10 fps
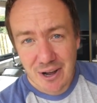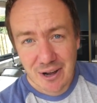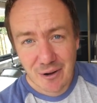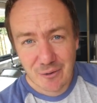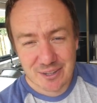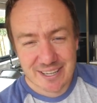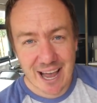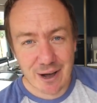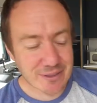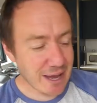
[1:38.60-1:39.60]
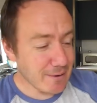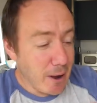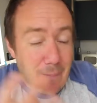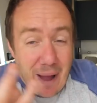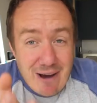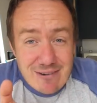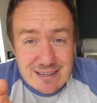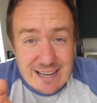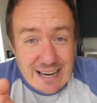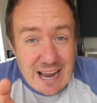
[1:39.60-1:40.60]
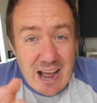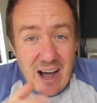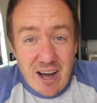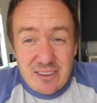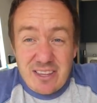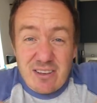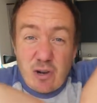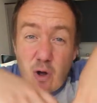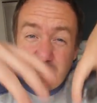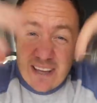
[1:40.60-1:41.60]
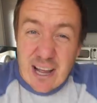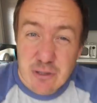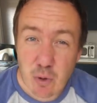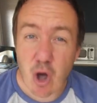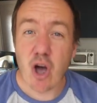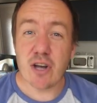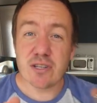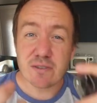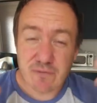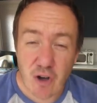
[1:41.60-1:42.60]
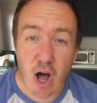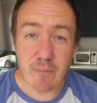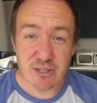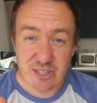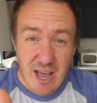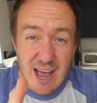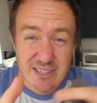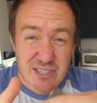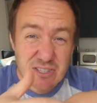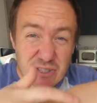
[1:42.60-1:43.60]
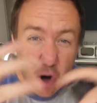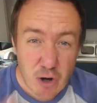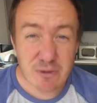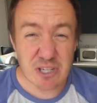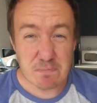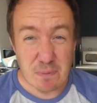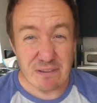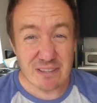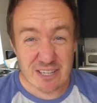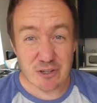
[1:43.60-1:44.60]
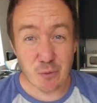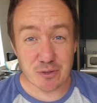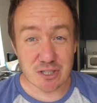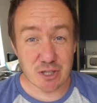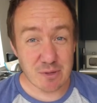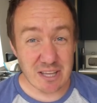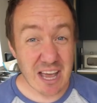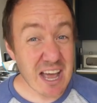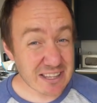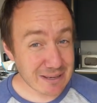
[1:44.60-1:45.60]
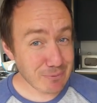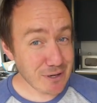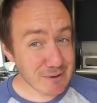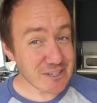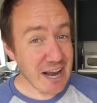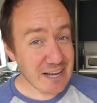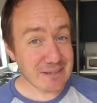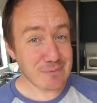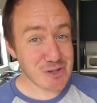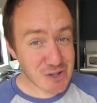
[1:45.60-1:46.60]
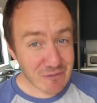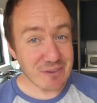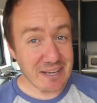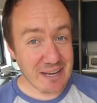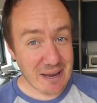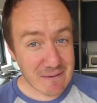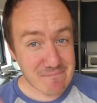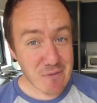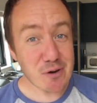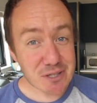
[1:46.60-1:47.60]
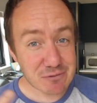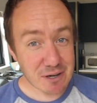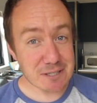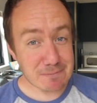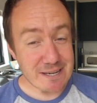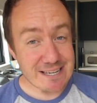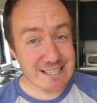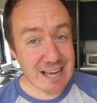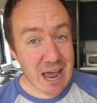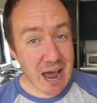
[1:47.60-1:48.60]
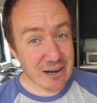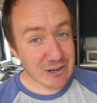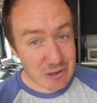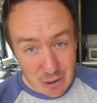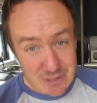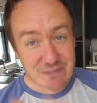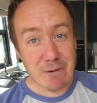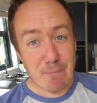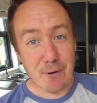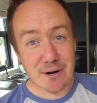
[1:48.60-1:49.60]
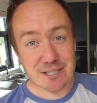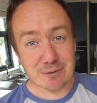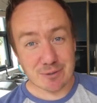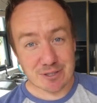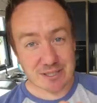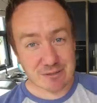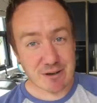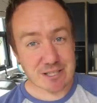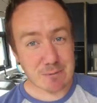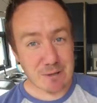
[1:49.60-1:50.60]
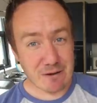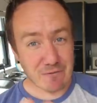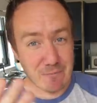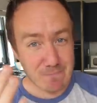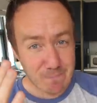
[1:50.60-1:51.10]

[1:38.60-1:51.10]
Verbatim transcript: uh, on the cow there. Apparently, uh, there are a lot of cattle herders and farmers that had so much beef they didn't know what to do with it. They pretty much ended up shoving it in most recipes and loads of you pointed towards this recipe for